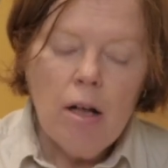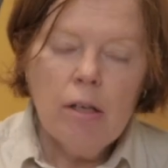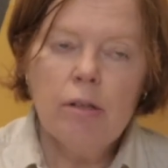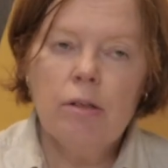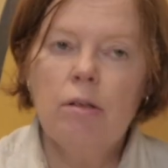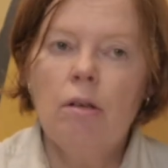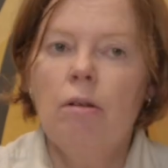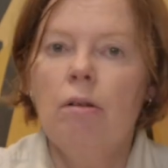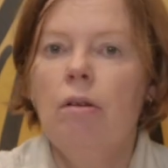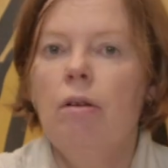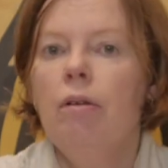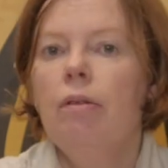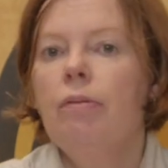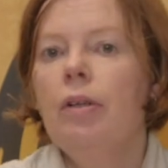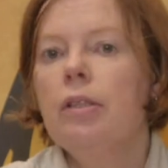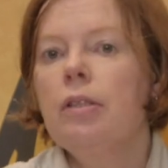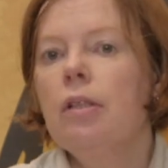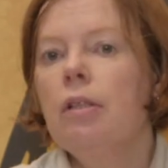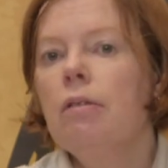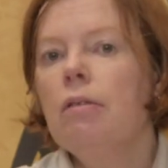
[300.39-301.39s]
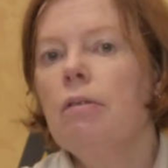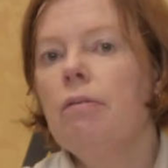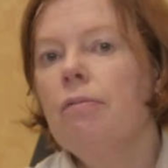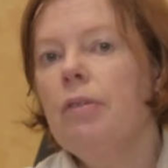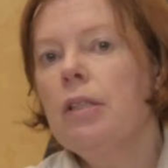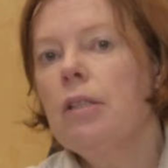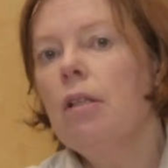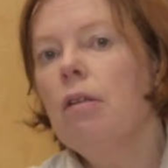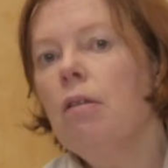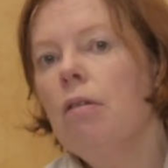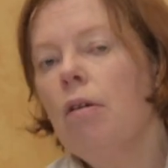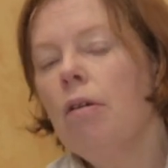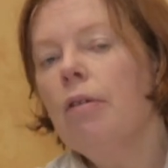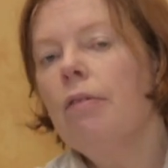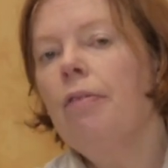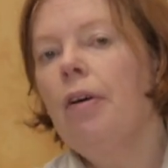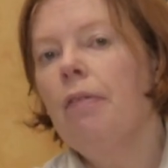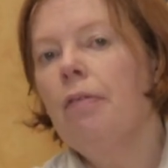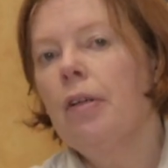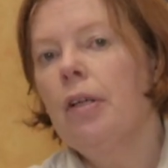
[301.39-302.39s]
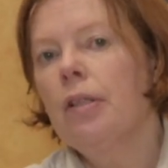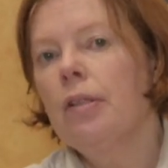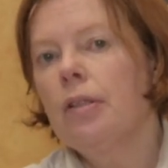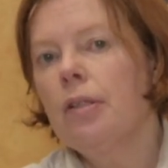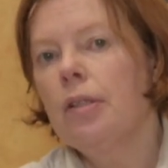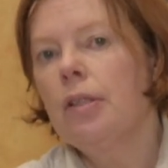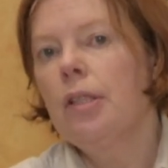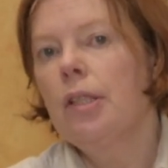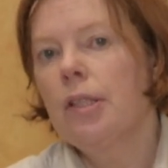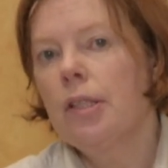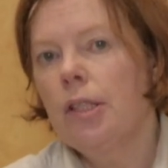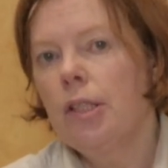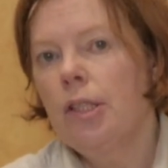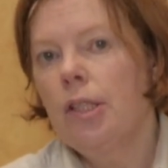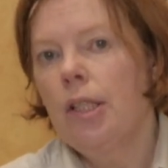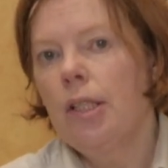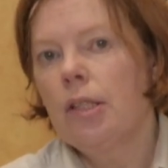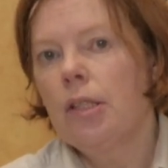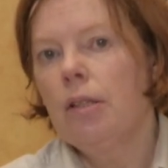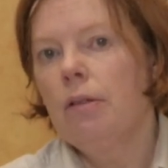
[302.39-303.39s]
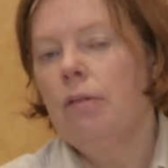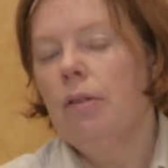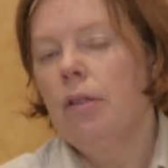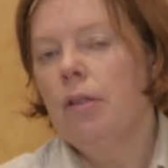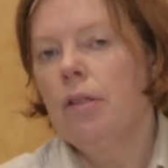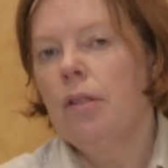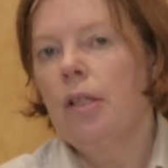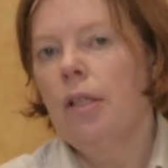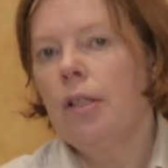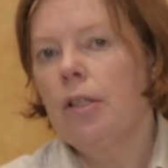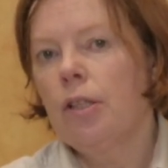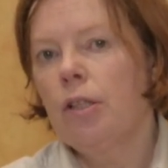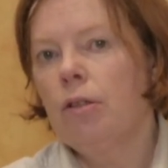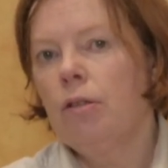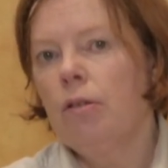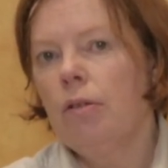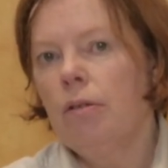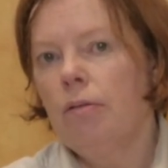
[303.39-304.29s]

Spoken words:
So there's there's a lot of evidence to suggest that